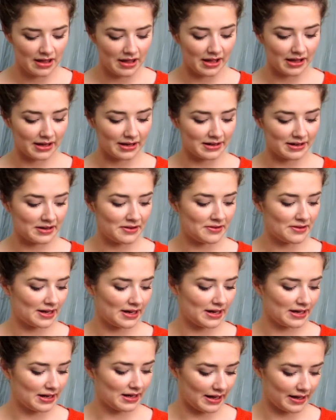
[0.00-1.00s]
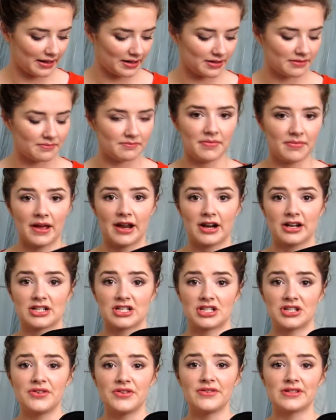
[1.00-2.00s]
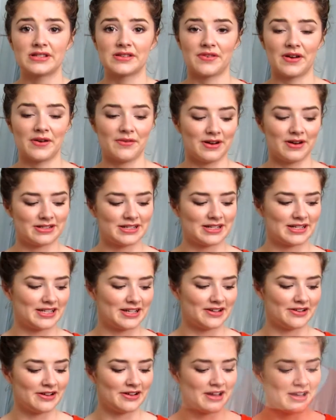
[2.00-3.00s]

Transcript: including like a pair of shoes if I wanted to.